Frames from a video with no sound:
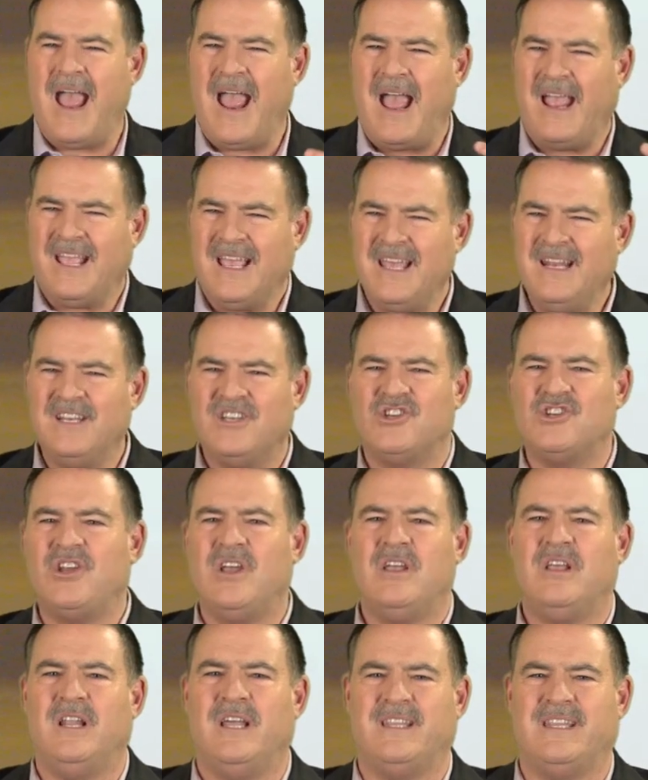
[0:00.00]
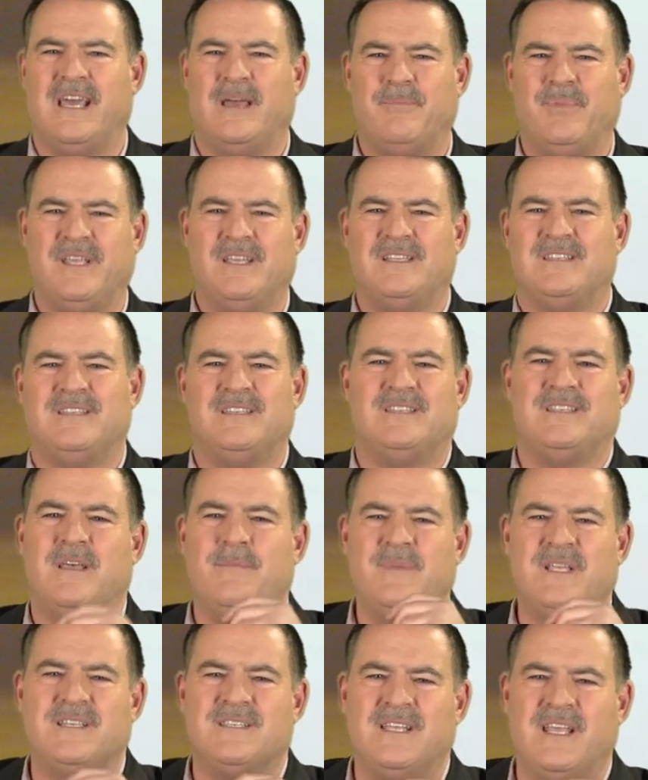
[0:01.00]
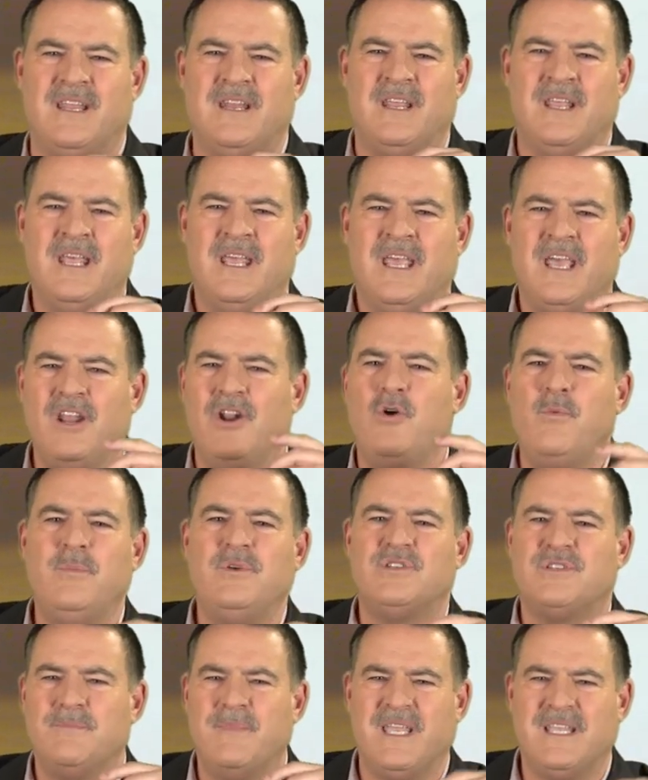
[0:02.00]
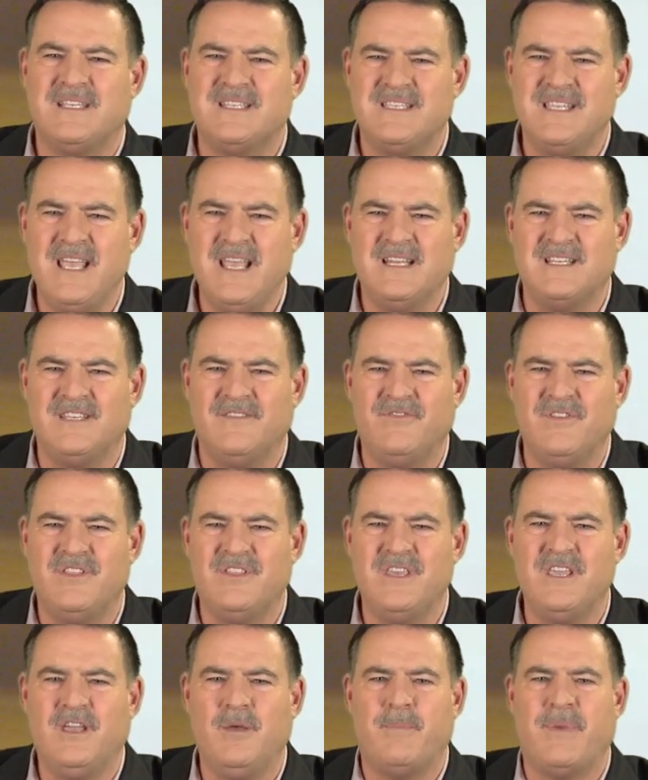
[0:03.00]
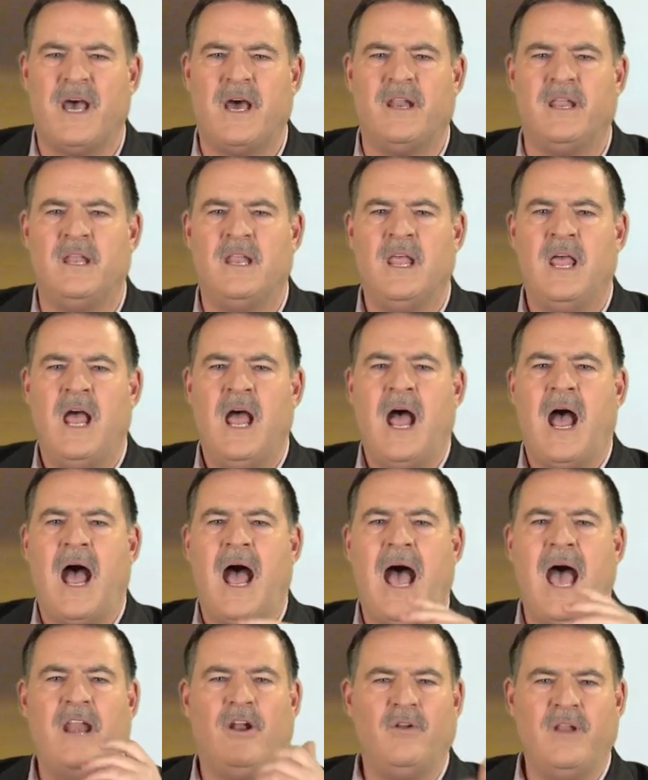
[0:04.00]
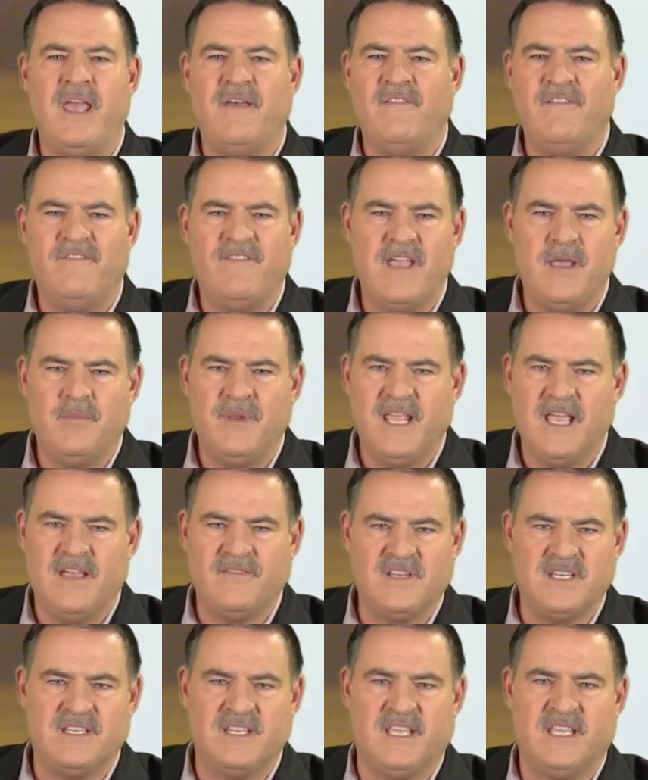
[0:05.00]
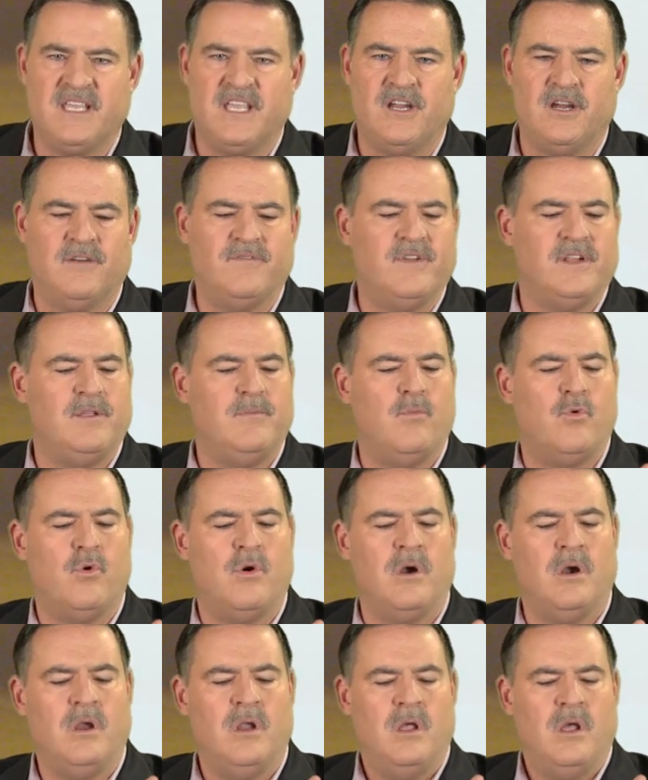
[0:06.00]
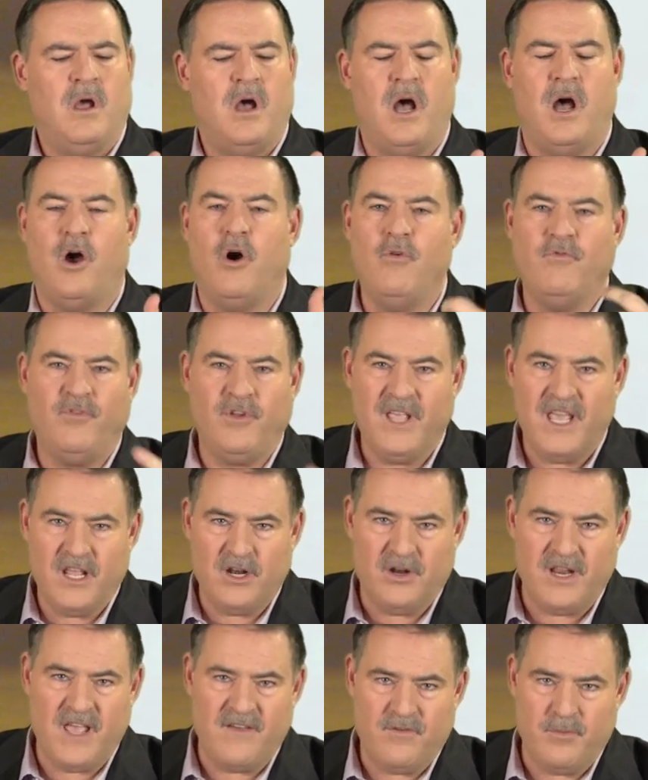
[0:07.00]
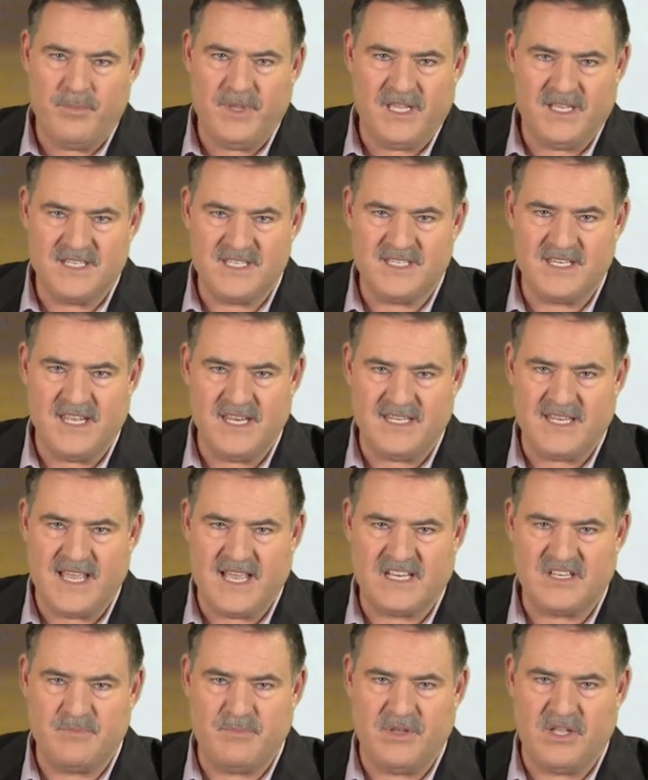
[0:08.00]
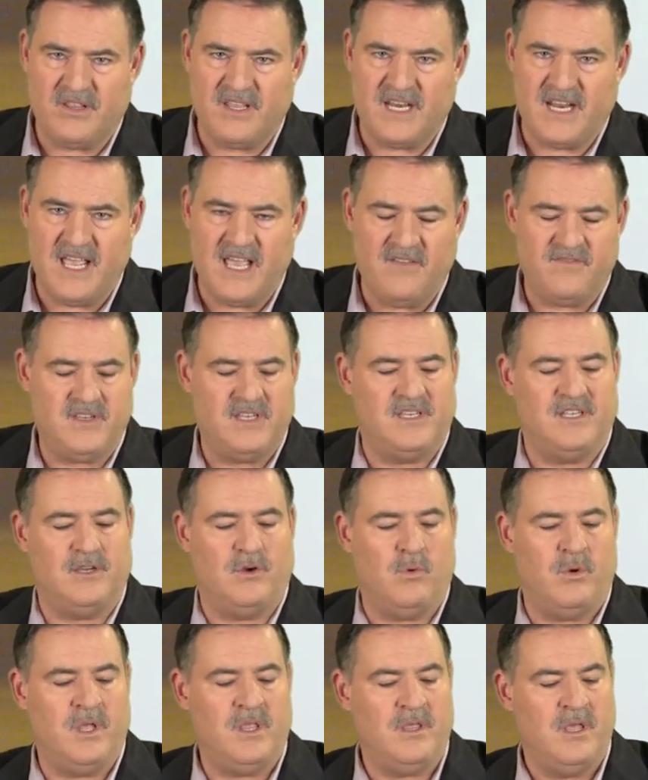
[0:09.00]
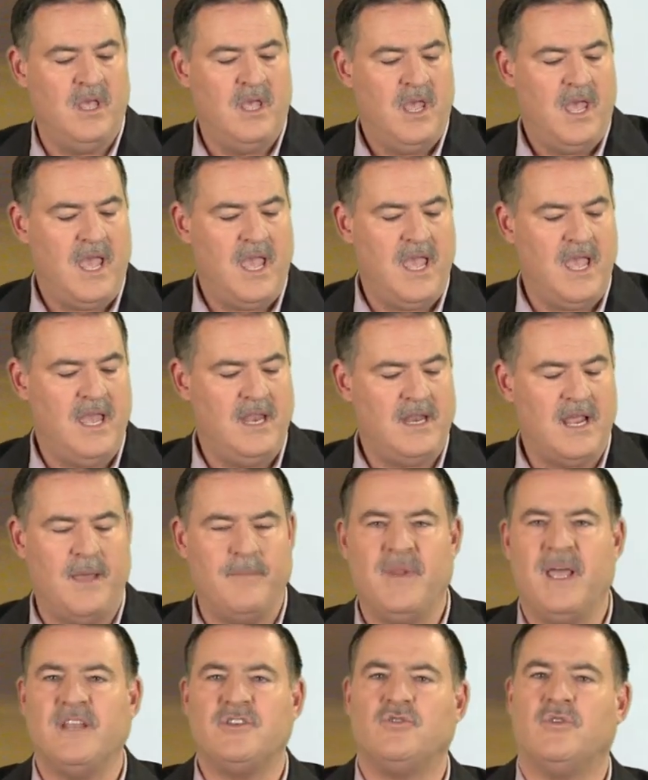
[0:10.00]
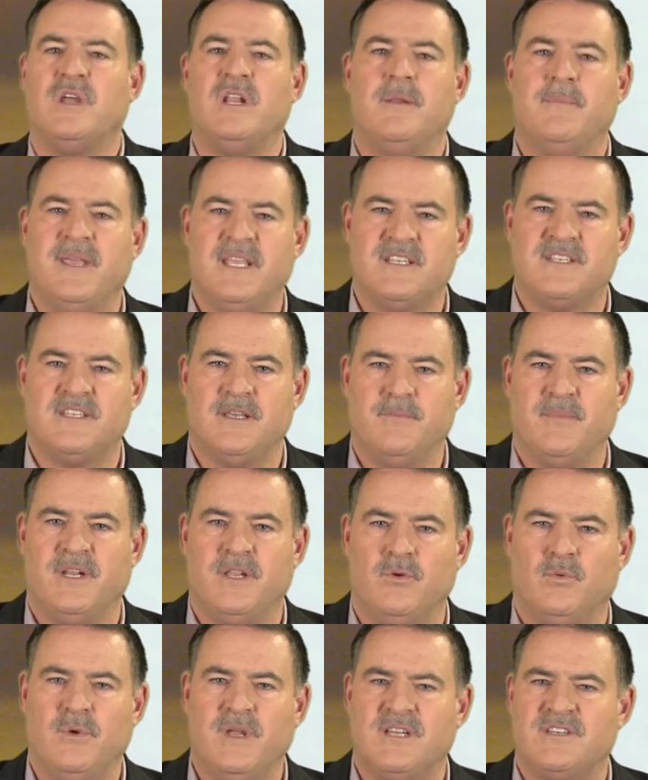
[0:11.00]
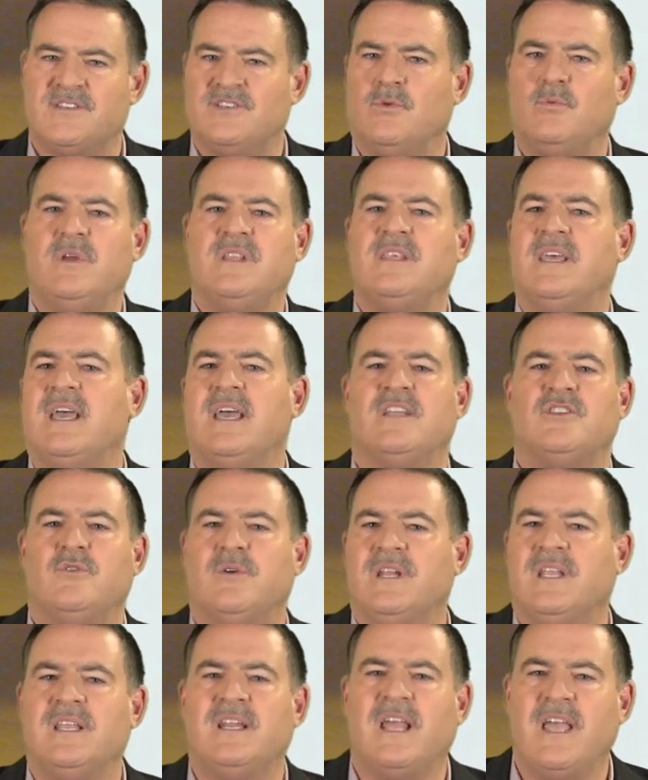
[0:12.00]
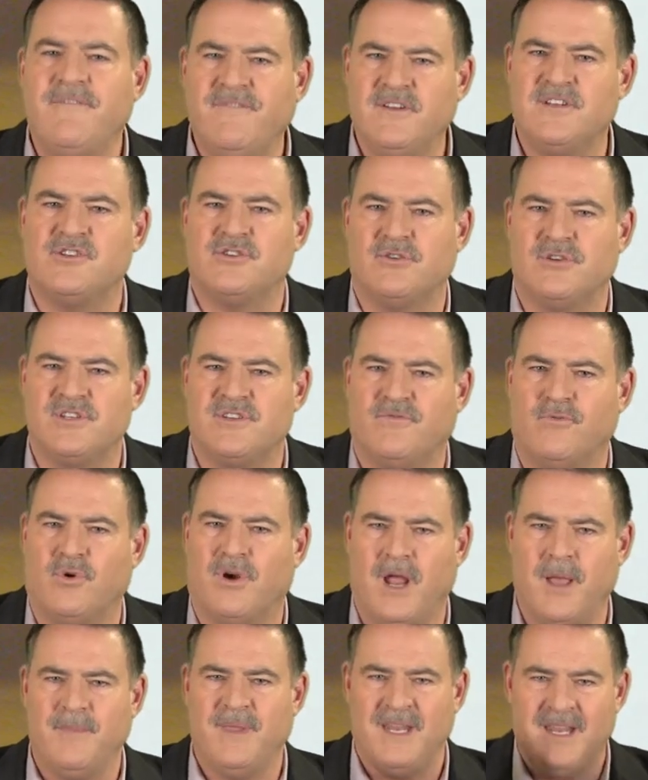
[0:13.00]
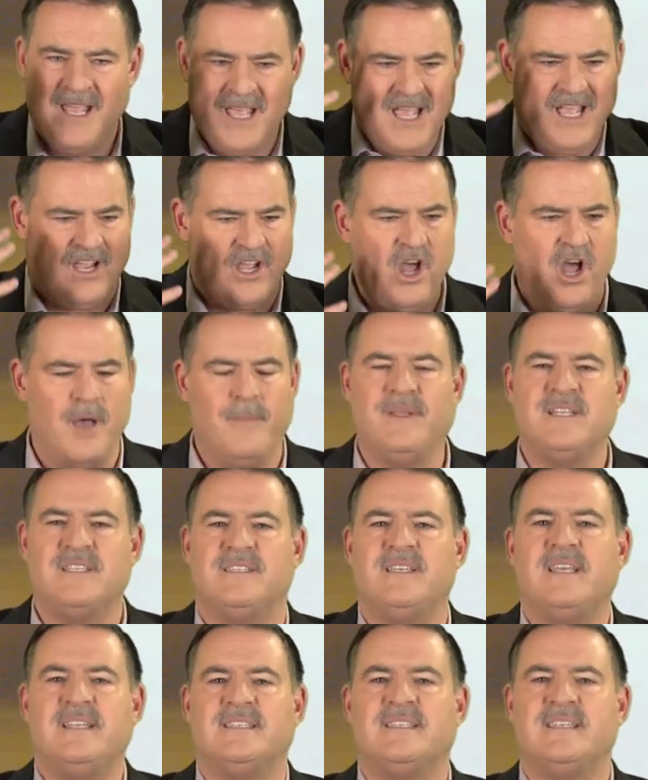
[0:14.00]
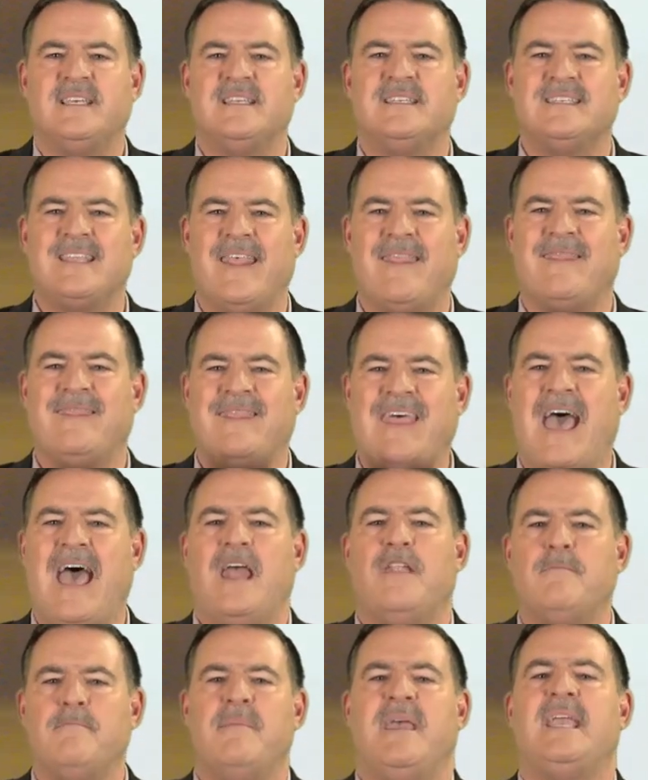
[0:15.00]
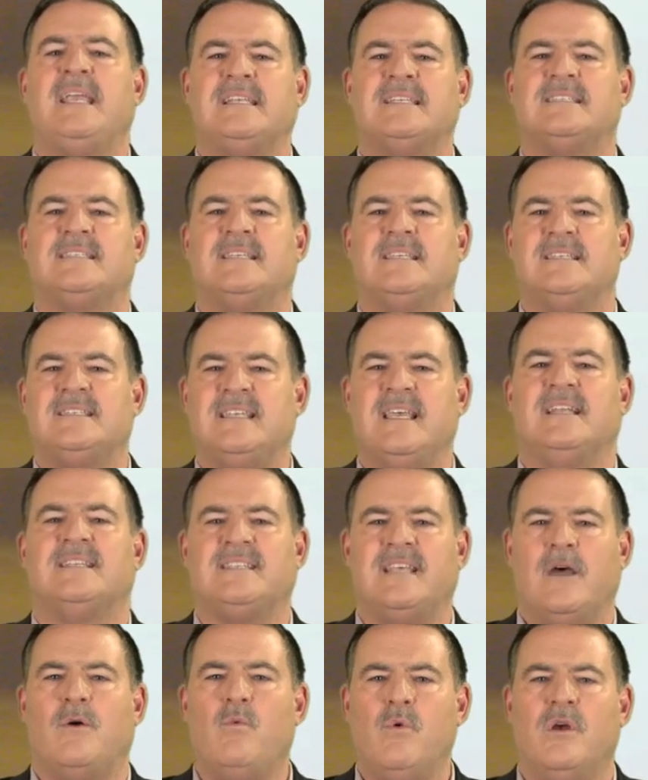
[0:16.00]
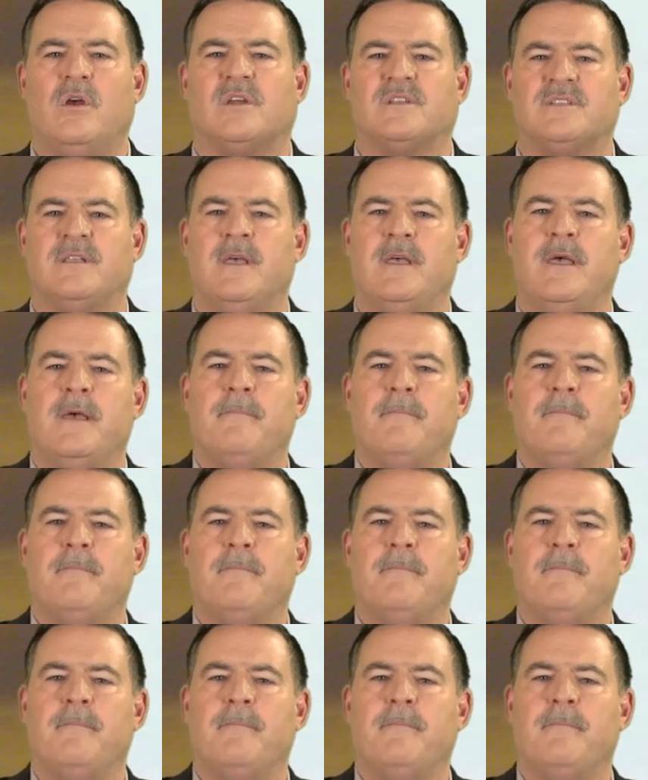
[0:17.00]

I, I kind of chuckle at that because to some extent, it almost makes sense. If you think about it, I don't have a family I have to take care of anymore. Uh, hopefully, I don't have a big estate tax bill that I have to deal with. And I'm not trying to make somebody rich, so what the heck do I need life insurance for? I mean, common sense says that makes sense, that works.